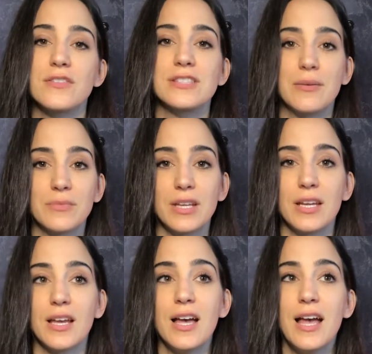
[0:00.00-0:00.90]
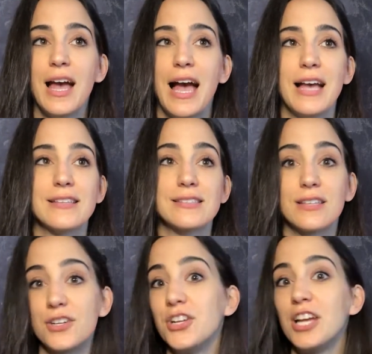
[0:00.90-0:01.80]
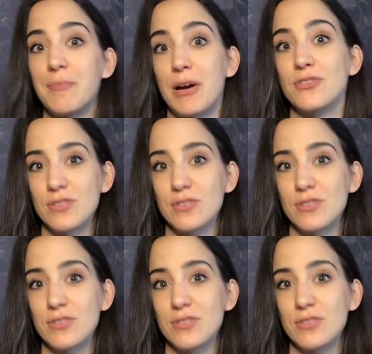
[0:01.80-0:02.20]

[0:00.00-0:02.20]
Something as learning about